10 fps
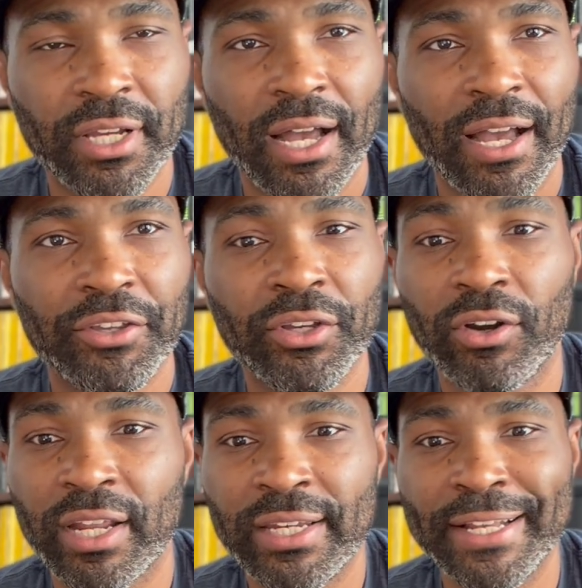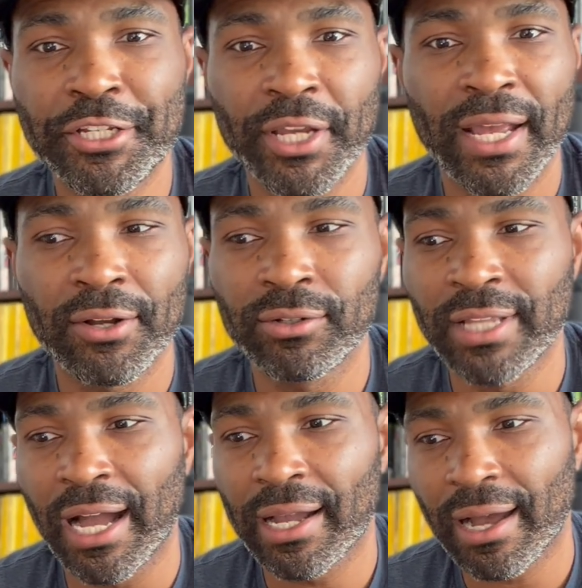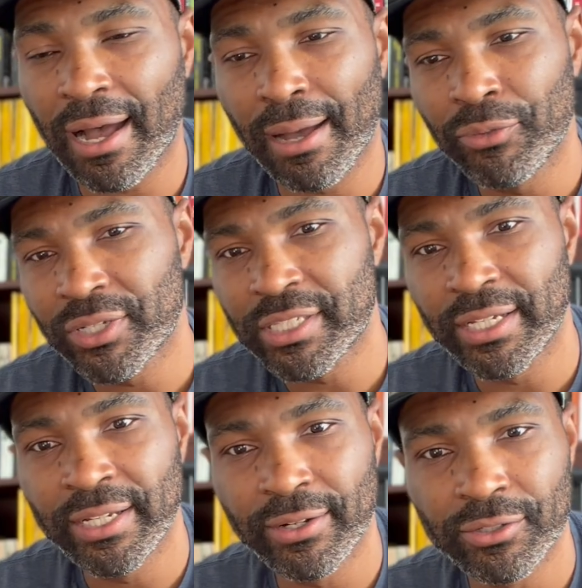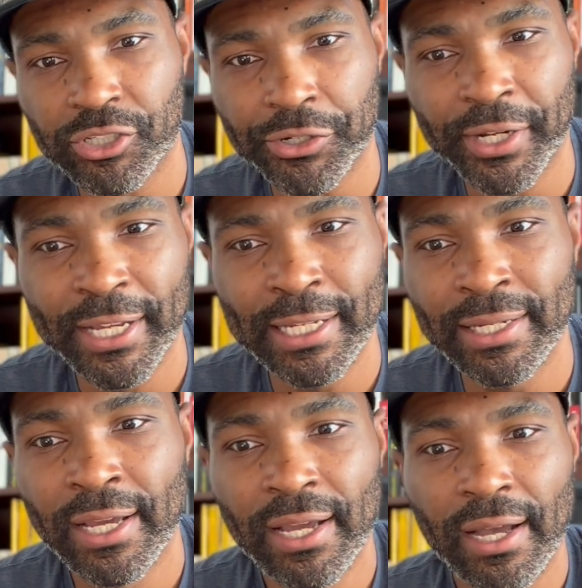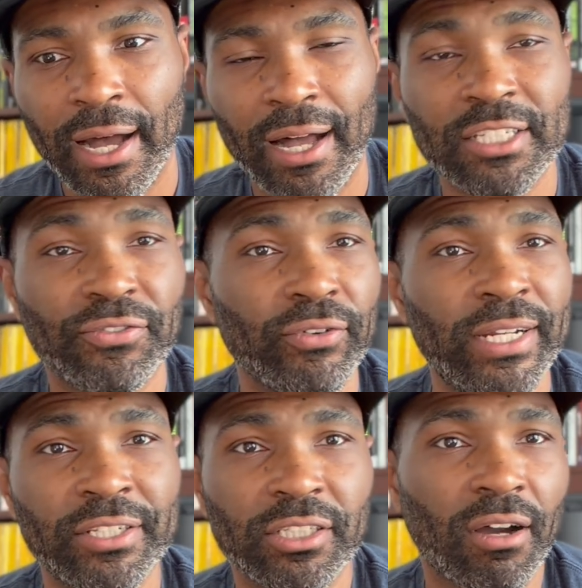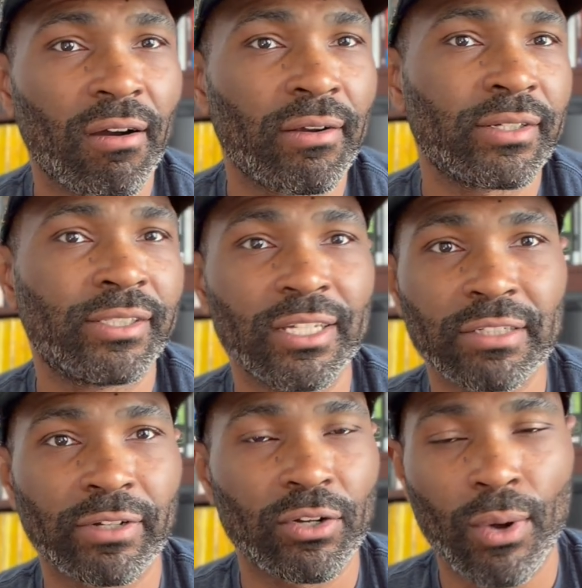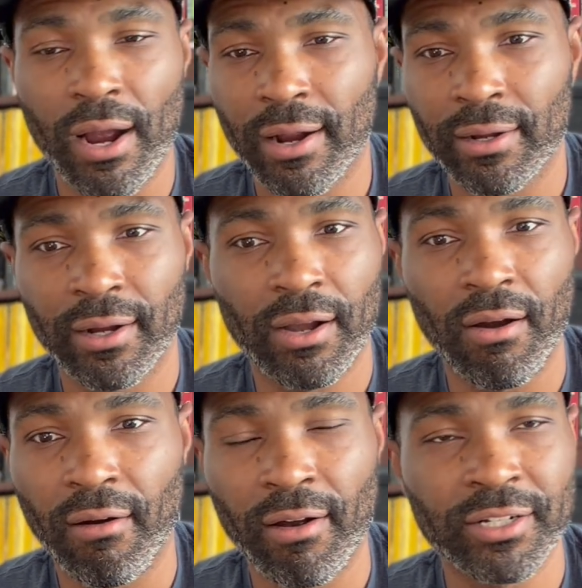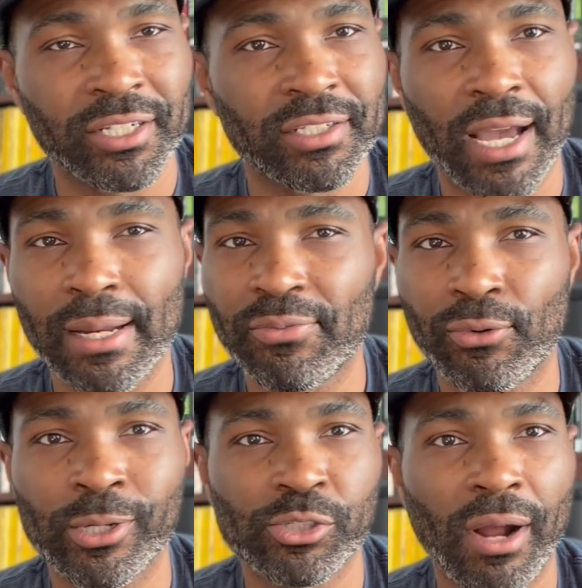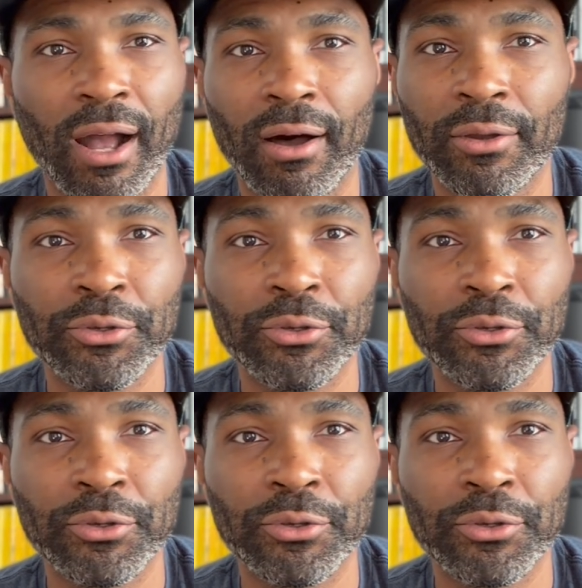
You can go to nicheangle.com. You can see it here on the screen. It's free to start, doesn't require a card. Just sign up for a trial.